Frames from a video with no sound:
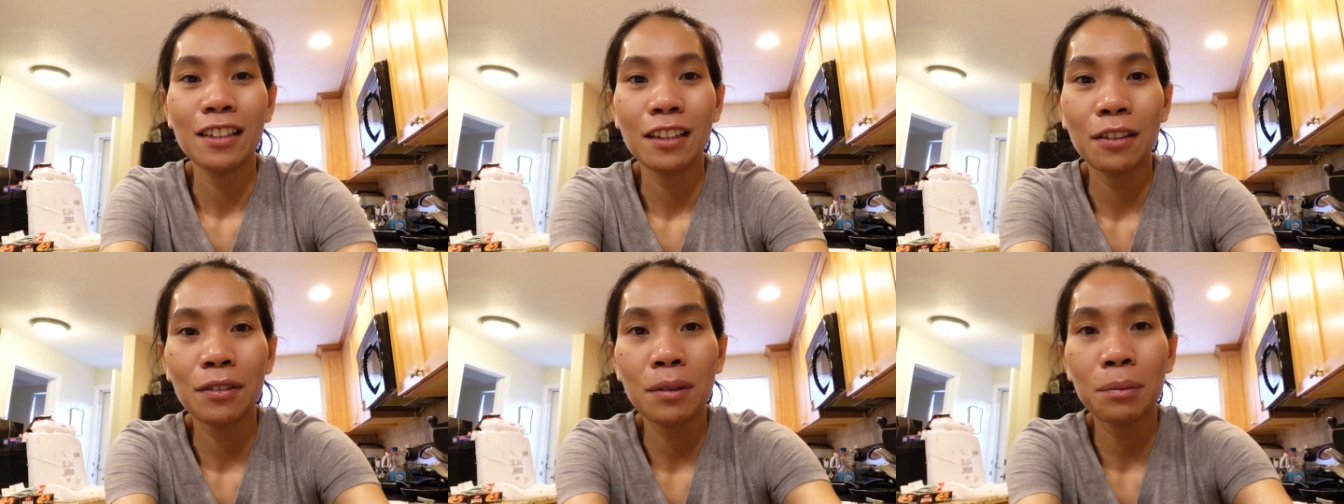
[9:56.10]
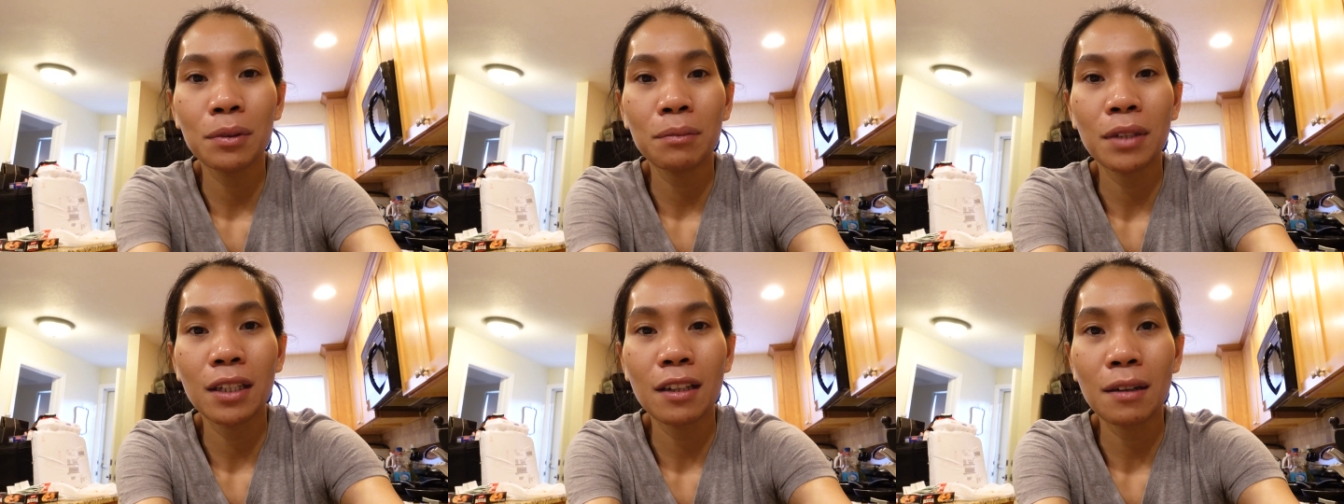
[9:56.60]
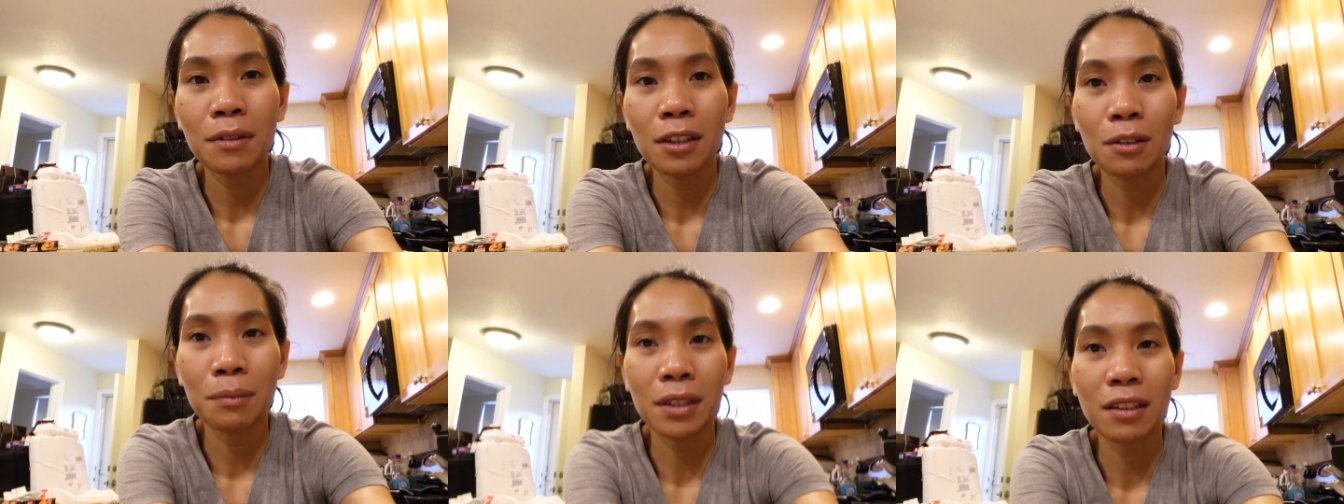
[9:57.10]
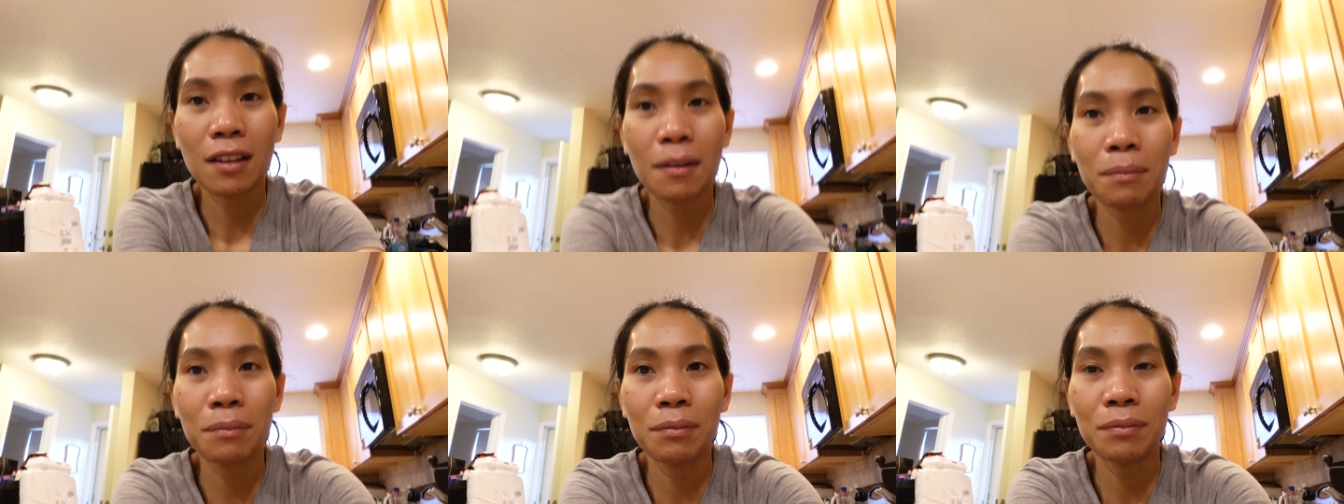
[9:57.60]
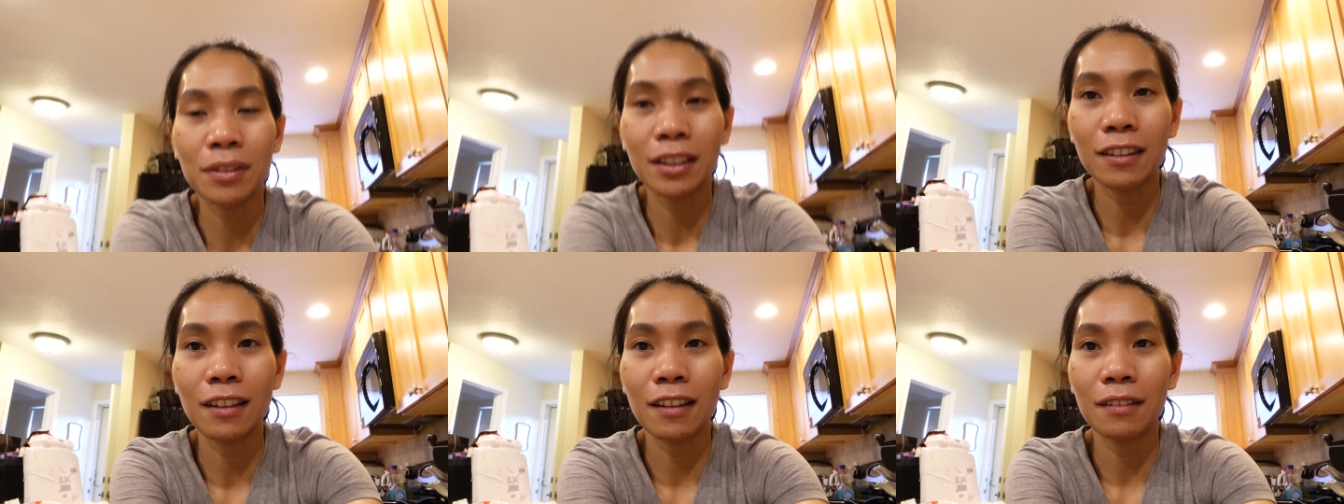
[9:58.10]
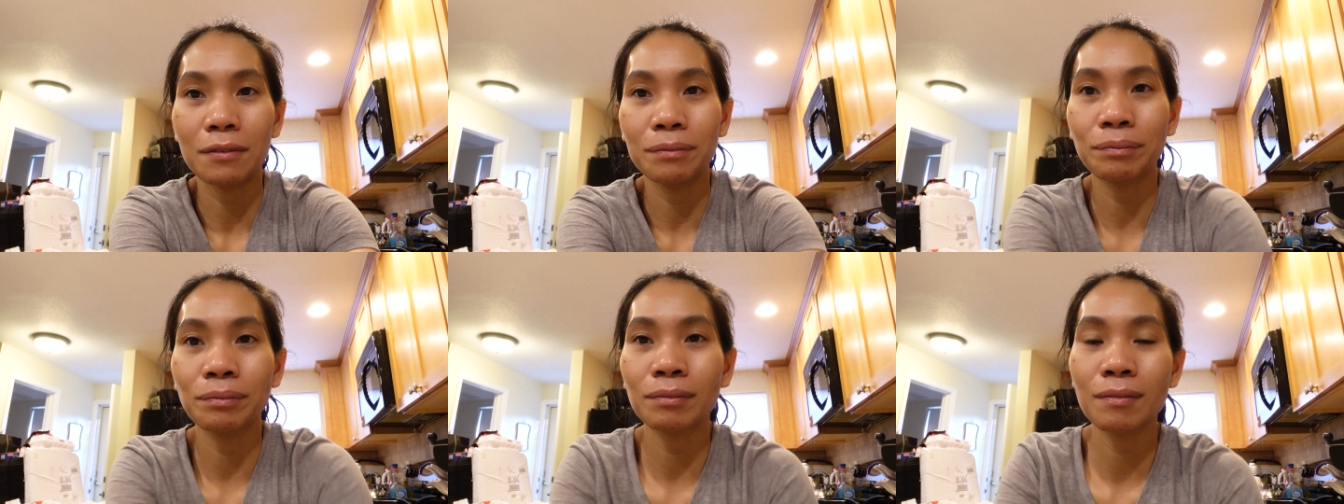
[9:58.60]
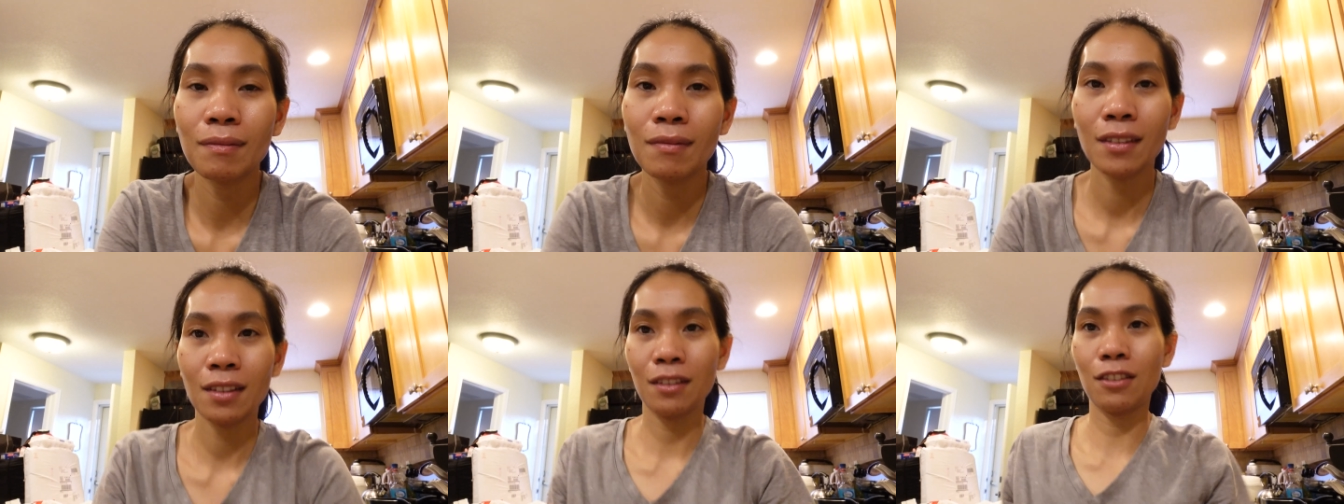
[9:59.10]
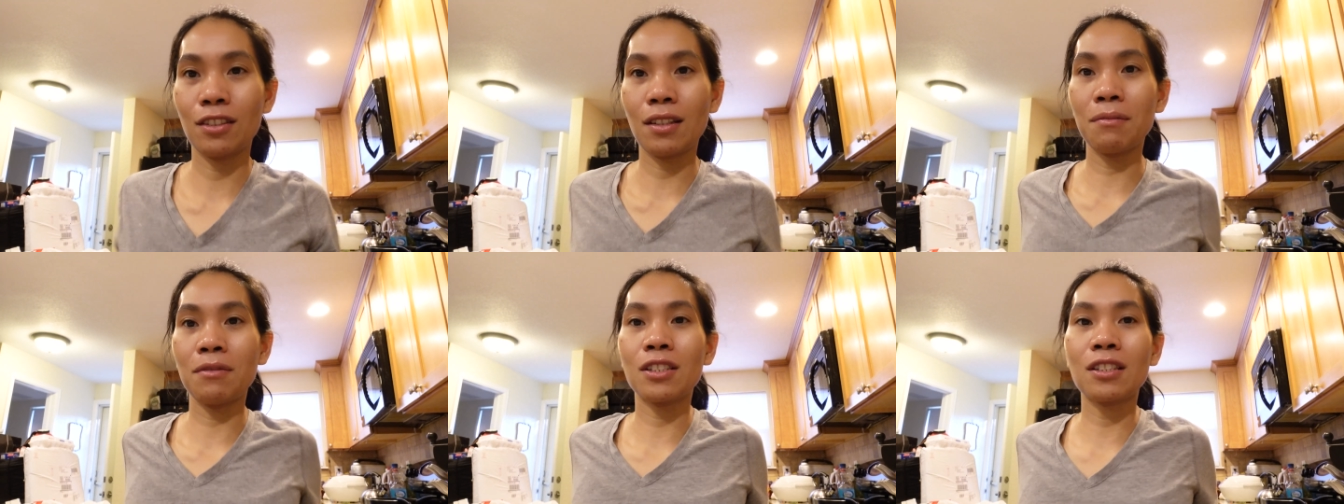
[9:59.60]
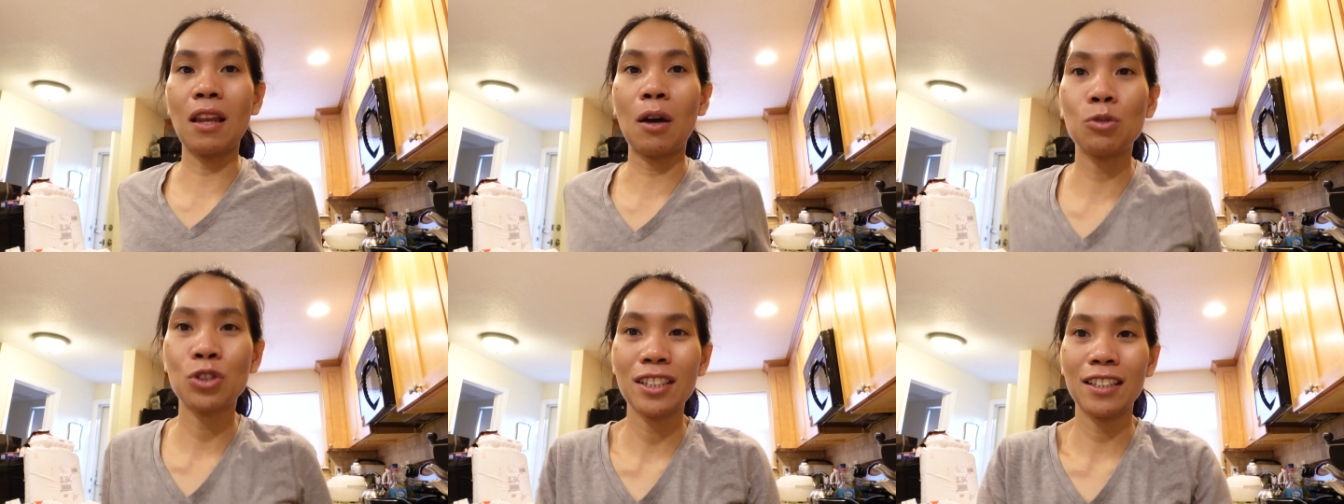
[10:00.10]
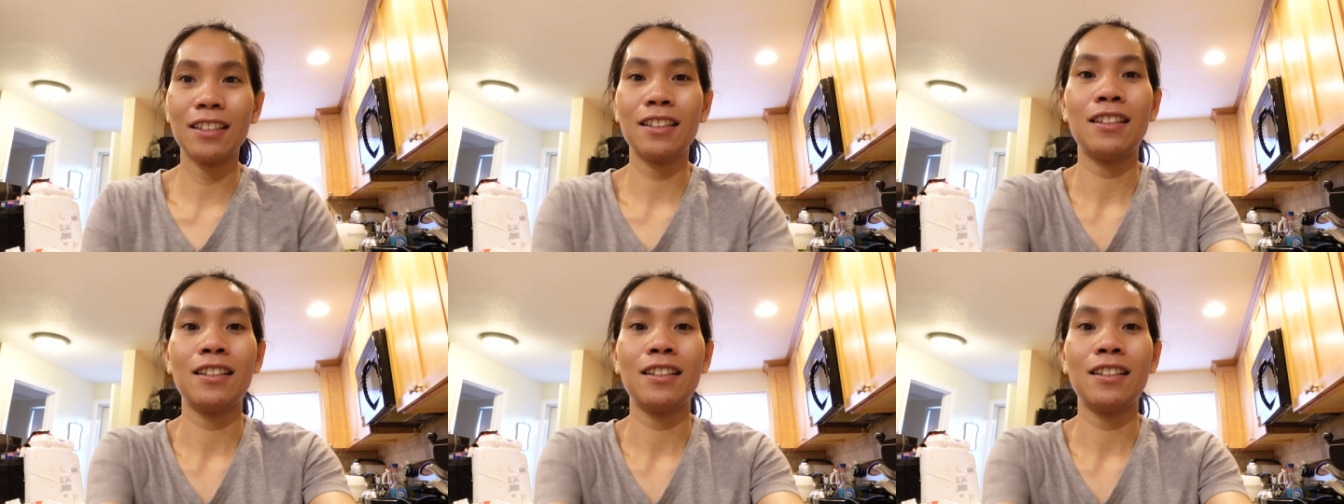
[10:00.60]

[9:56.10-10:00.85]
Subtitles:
I want to put my camera a little bit up like that. because I'm slouching.